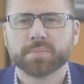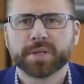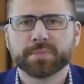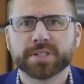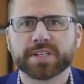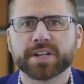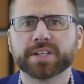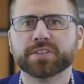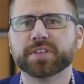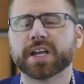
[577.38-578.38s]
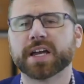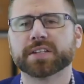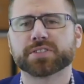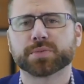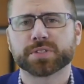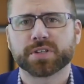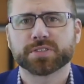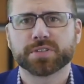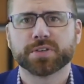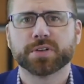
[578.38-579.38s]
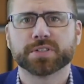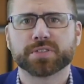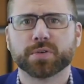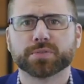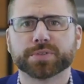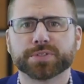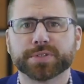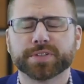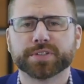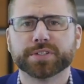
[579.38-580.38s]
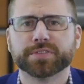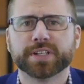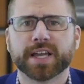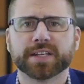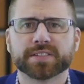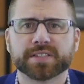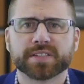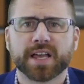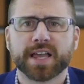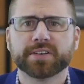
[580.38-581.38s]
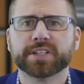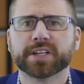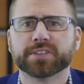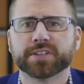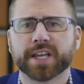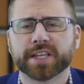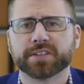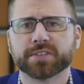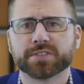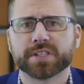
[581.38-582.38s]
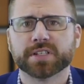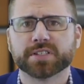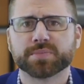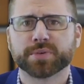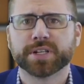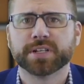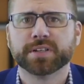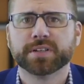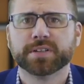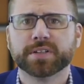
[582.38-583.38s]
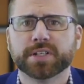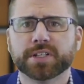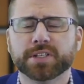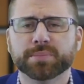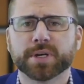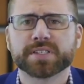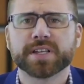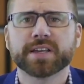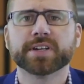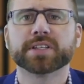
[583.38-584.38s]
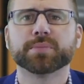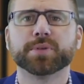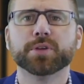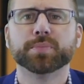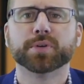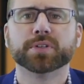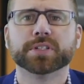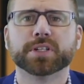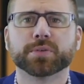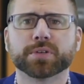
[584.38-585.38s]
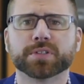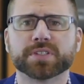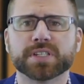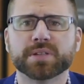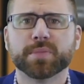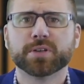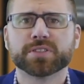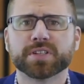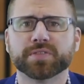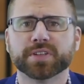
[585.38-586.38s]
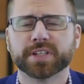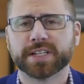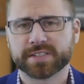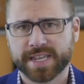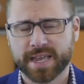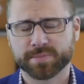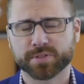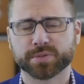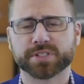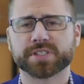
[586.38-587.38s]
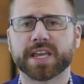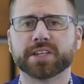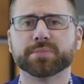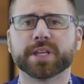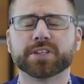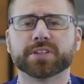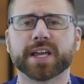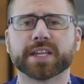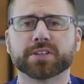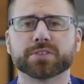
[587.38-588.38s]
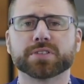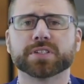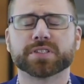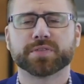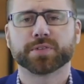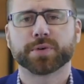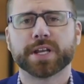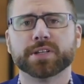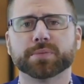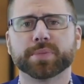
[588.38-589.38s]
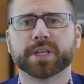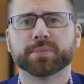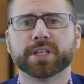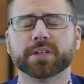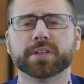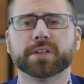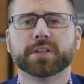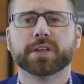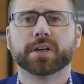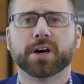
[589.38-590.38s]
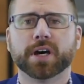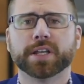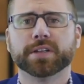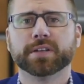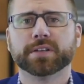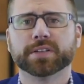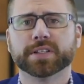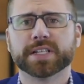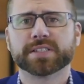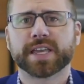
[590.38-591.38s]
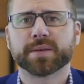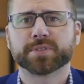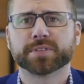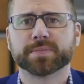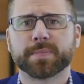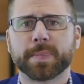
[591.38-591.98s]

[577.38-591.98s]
Pigmentary uveitis, or what's also known as golden retriever uveitis, is highly underdiagnosed in this breed. You must dilate the pupil in order to see most of the lens capsule, which is how you make your diagnosis of the radial pigment on the lens capsule.